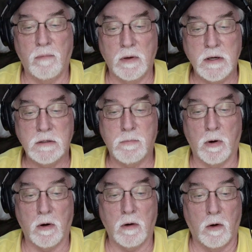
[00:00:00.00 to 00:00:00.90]

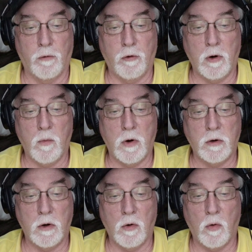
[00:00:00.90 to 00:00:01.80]
Leesburg. Her
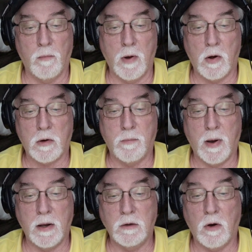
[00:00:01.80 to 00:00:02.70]
thirty-one-year-old male companion,